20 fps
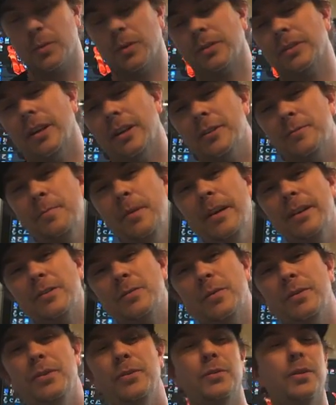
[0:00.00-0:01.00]
as well touch
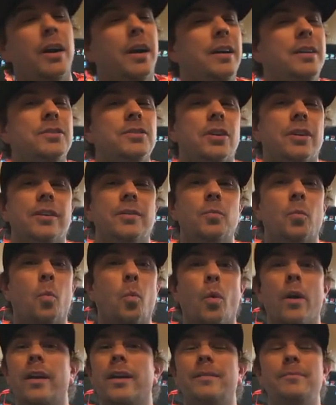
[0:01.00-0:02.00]
base with you guys
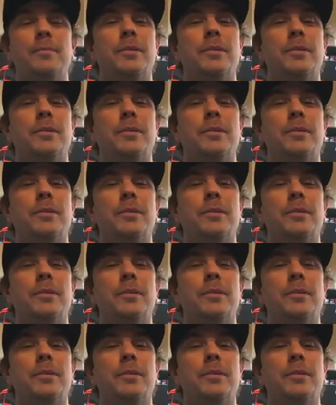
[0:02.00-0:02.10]
on what